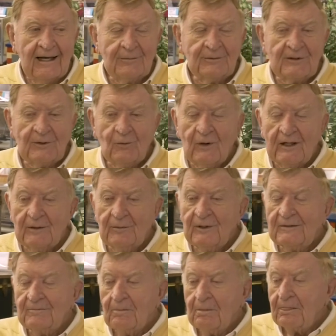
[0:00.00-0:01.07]
opposite way.
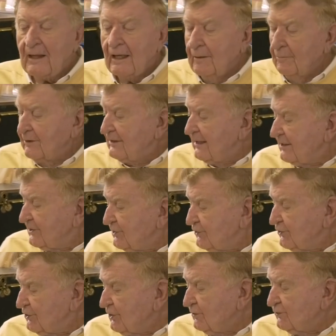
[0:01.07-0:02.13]
But, but that just
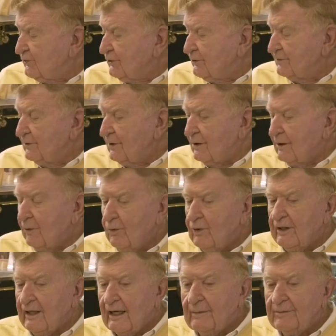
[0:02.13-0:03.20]
shows you uh,
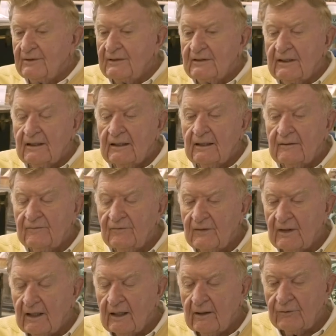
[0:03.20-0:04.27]
what happens uh,
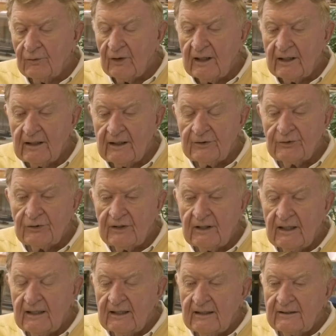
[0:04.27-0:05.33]
uh, throughout history,
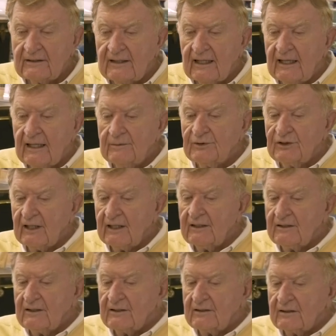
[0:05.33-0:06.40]
and as time
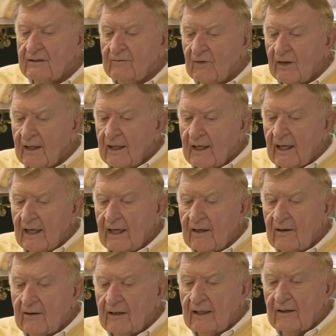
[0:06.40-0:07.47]
changes,
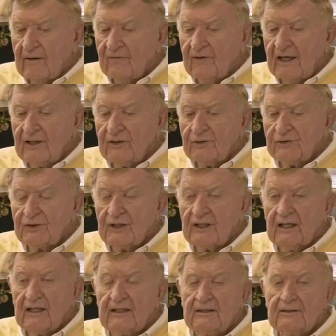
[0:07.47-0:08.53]
how how values
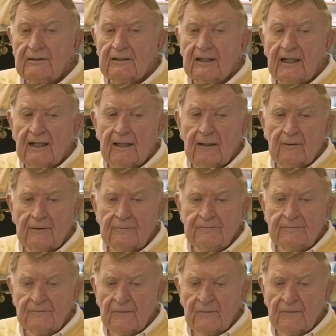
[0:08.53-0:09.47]
change, how